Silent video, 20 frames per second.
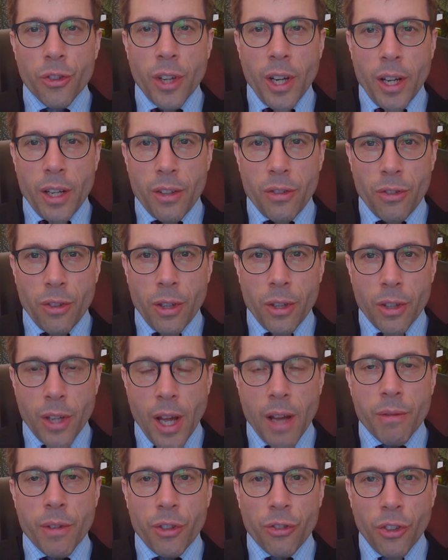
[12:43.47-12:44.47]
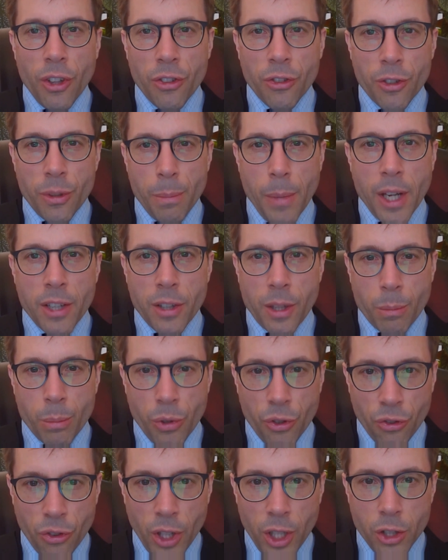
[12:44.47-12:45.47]
nice to have a systematic
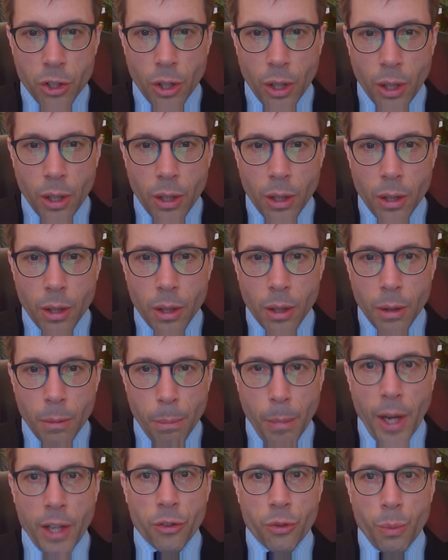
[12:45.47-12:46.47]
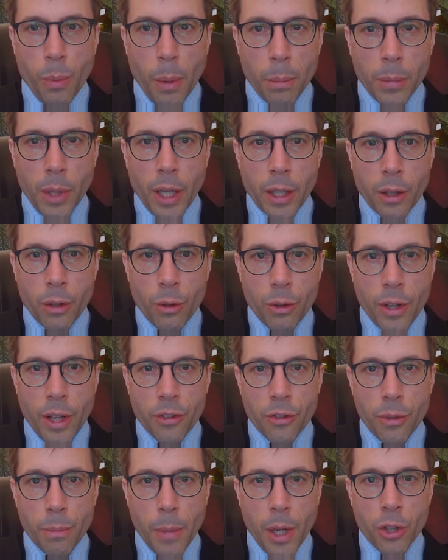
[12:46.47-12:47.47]
procedure, maximum likelihood
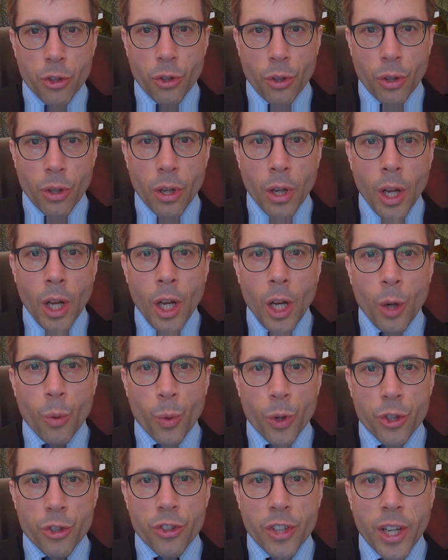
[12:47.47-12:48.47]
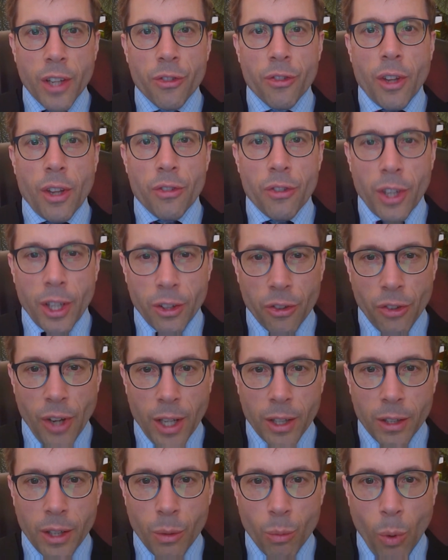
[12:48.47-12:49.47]
estimation, which tells us
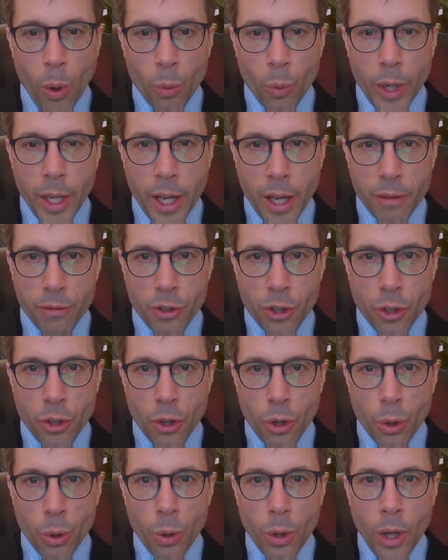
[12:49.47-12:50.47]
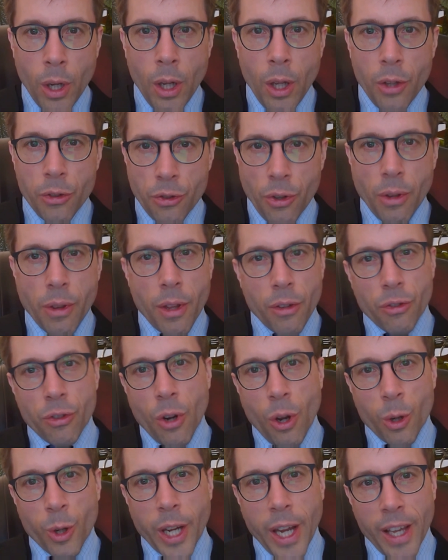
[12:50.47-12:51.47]
exactly what we have to do, so there's
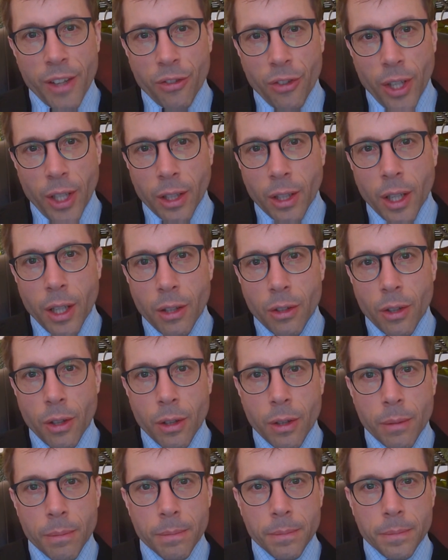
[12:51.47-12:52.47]
no guessing needed.